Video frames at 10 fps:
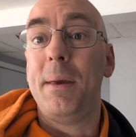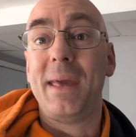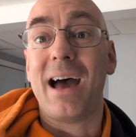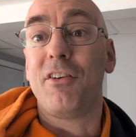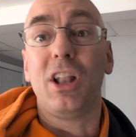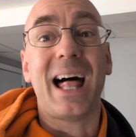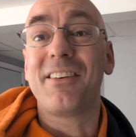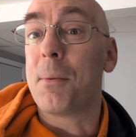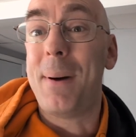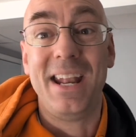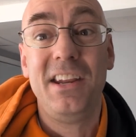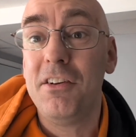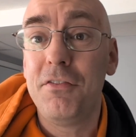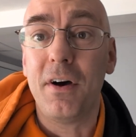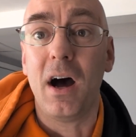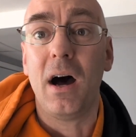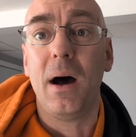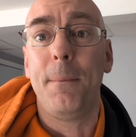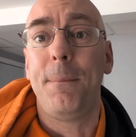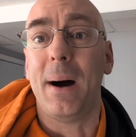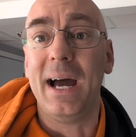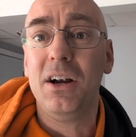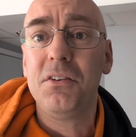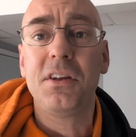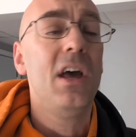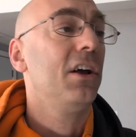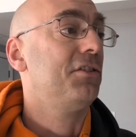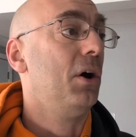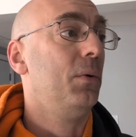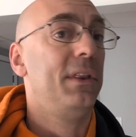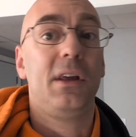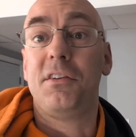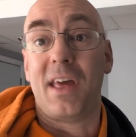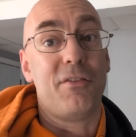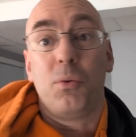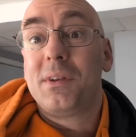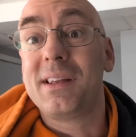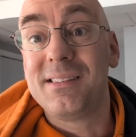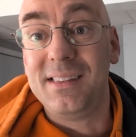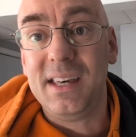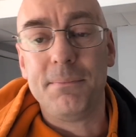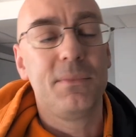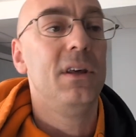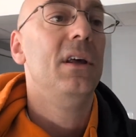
maybe have a lot of competitive buyers, so because everyone can see it.